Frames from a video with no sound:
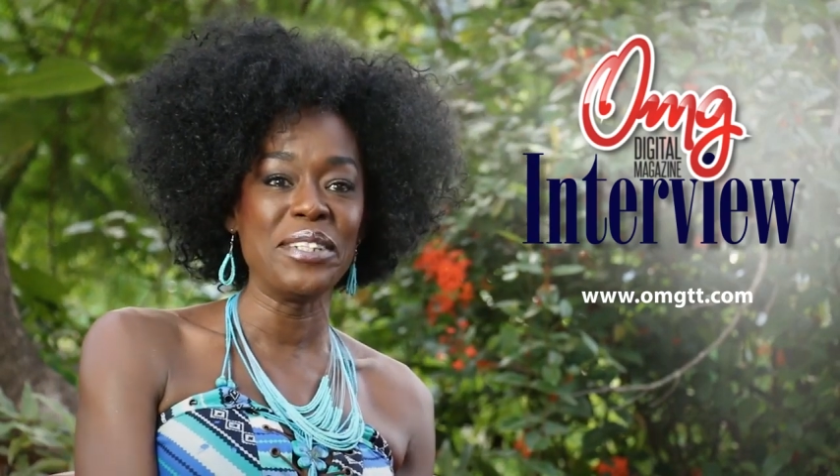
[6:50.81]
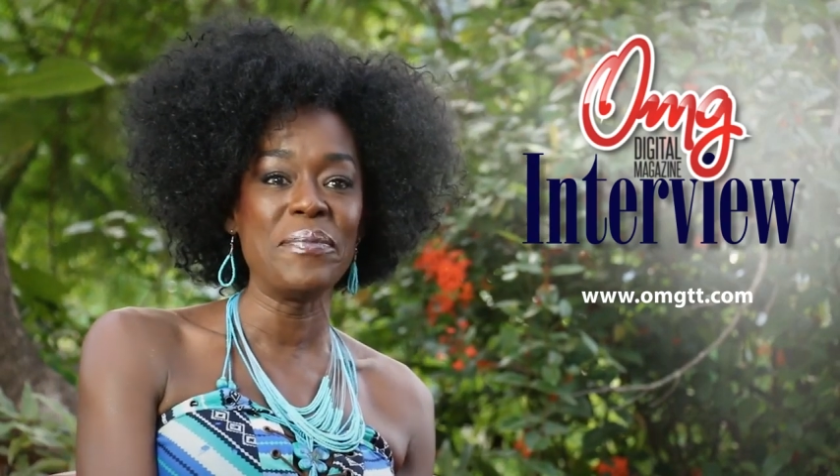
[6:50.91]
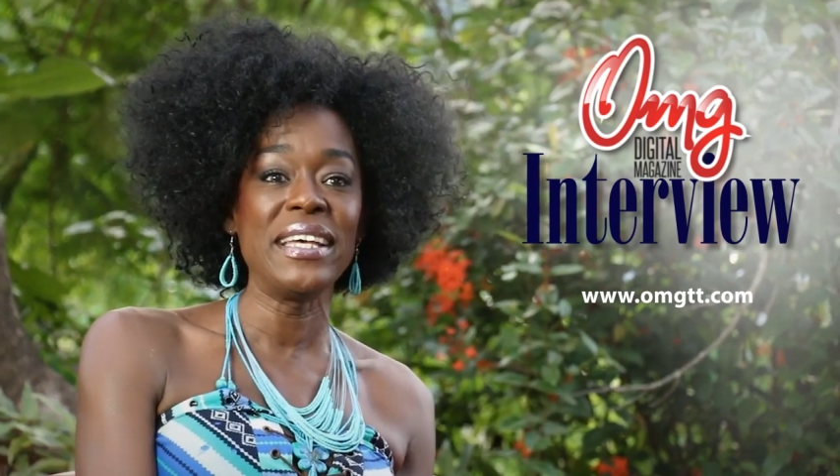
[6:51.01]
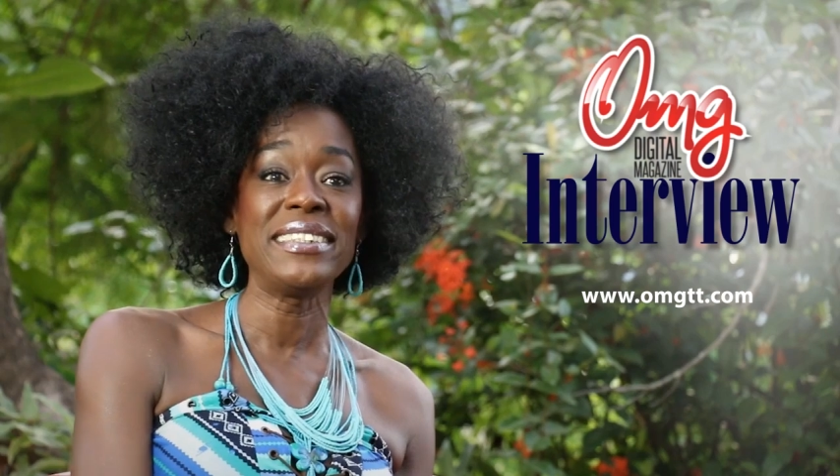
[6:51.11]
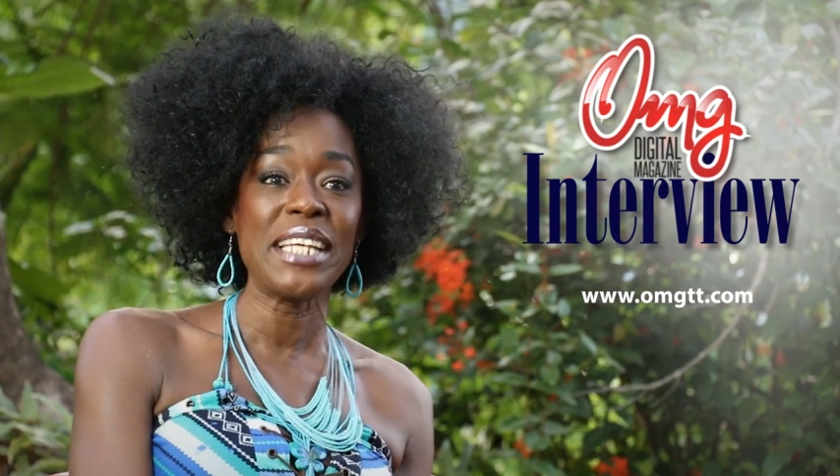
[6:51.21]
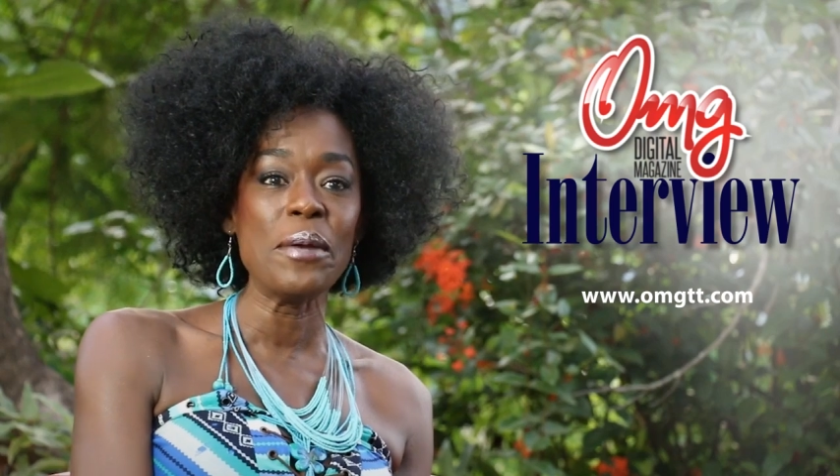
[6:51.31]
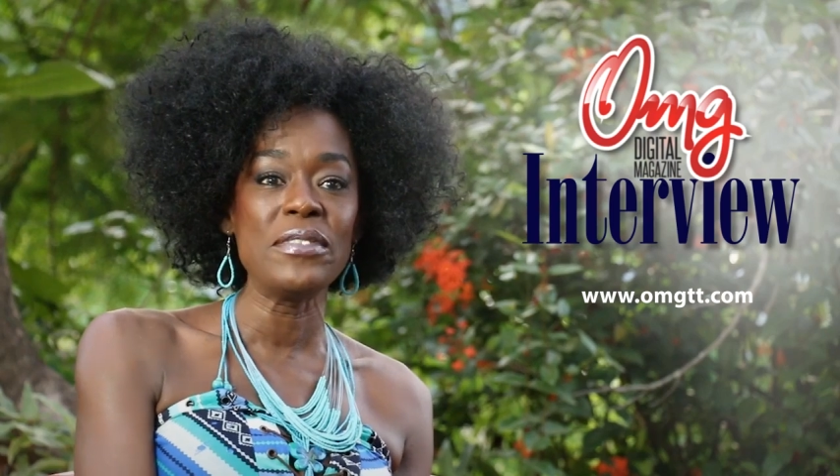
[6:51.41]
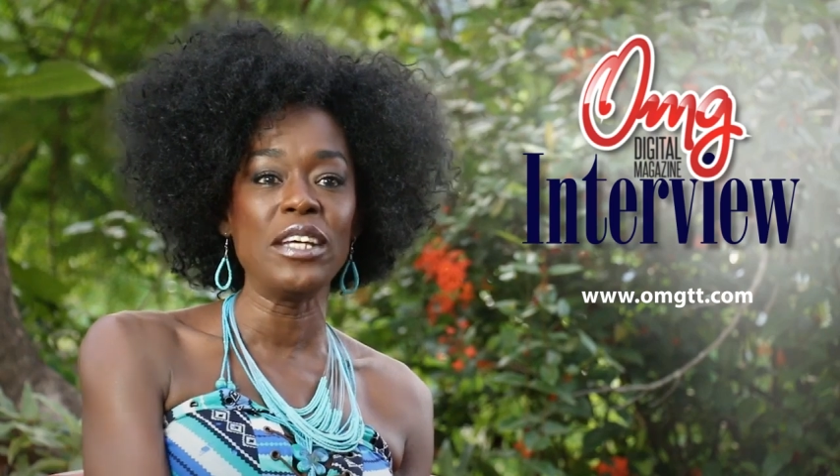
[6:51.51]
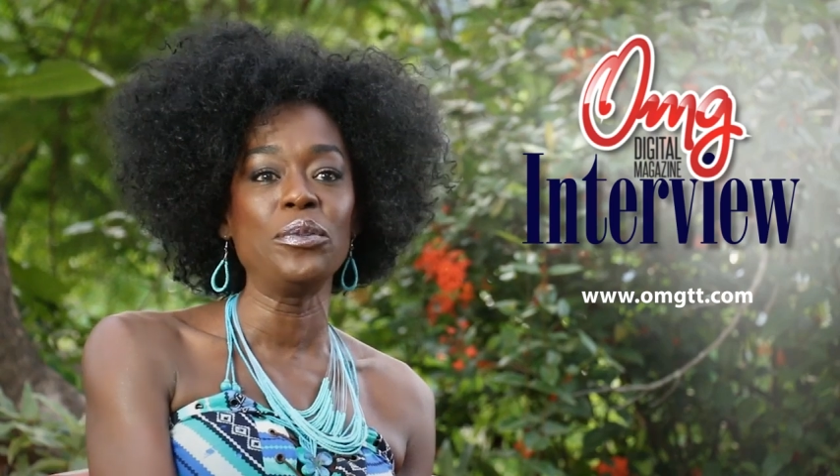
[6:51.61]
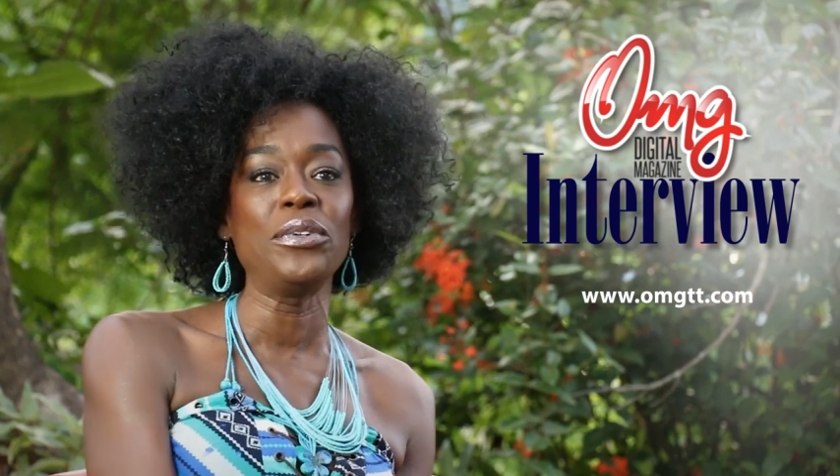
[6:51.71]
The best
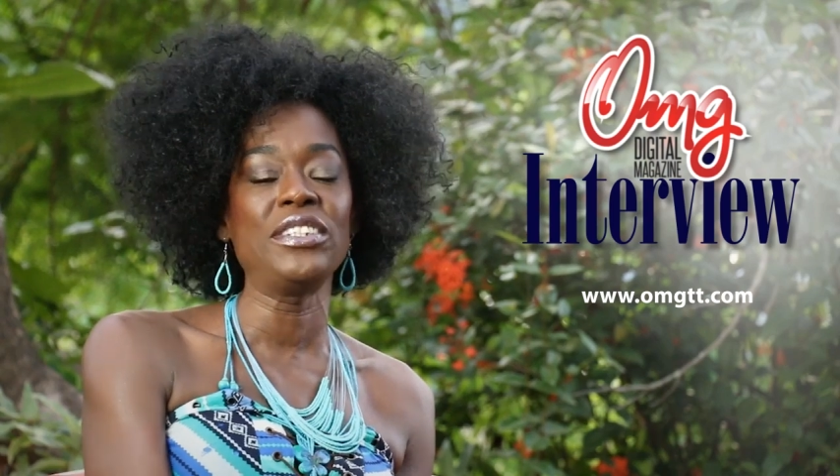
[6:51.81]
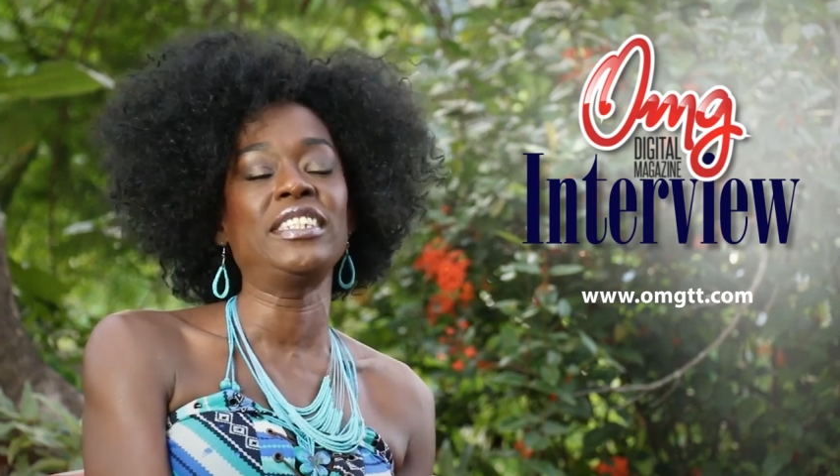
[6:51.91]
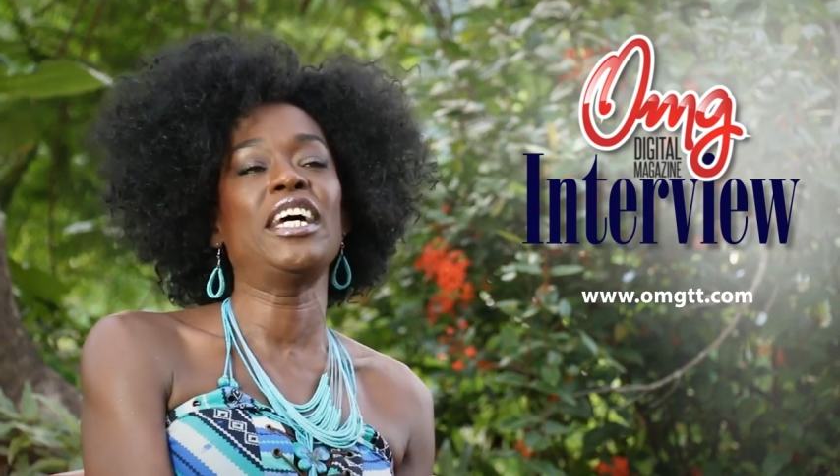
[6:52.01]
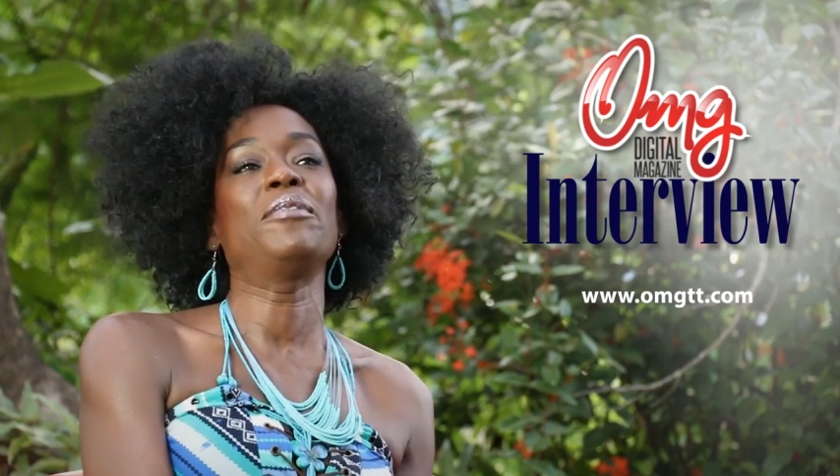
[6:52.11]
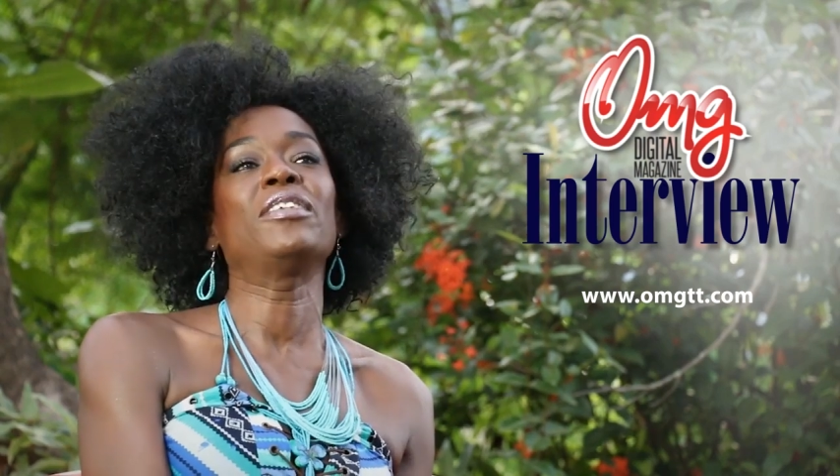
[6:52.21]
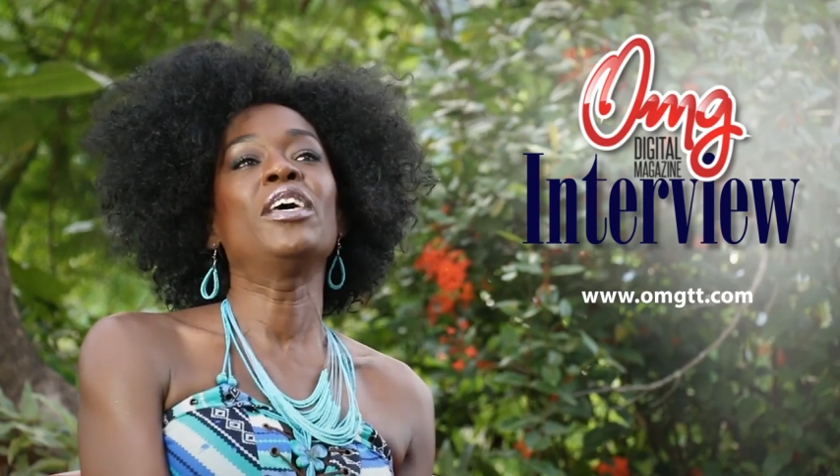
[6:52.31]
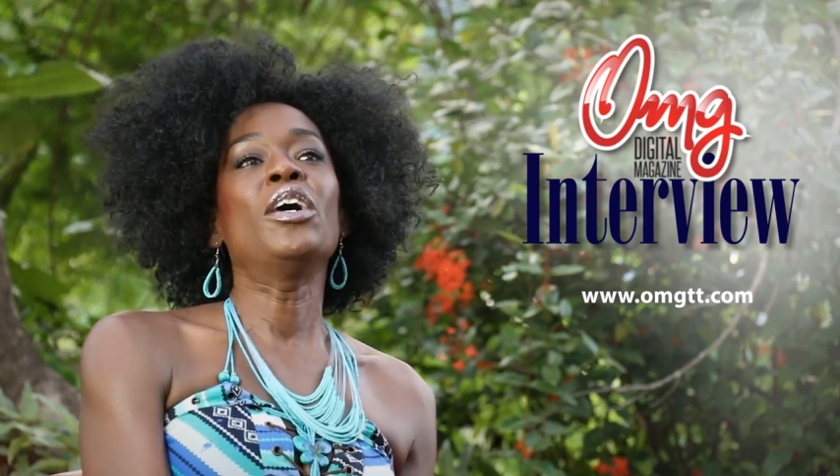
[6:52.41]
times are the worst times.